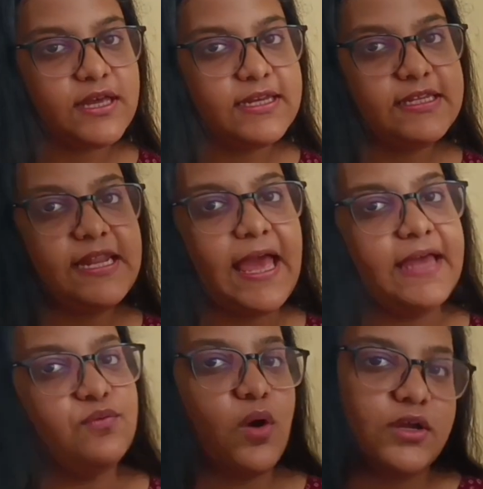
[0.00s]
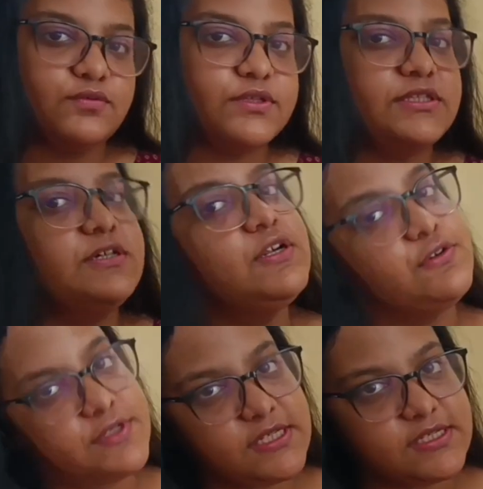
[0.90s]
allele and one with the
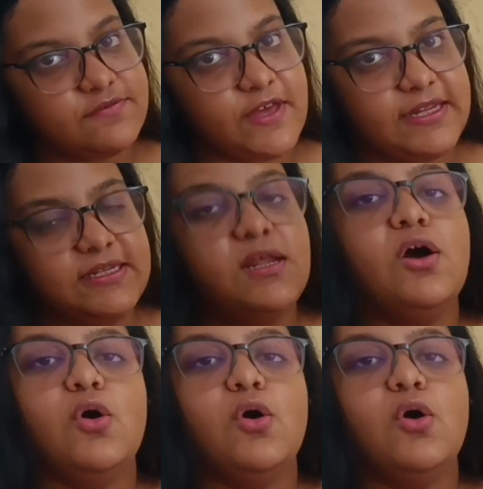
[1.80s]
recessive allele,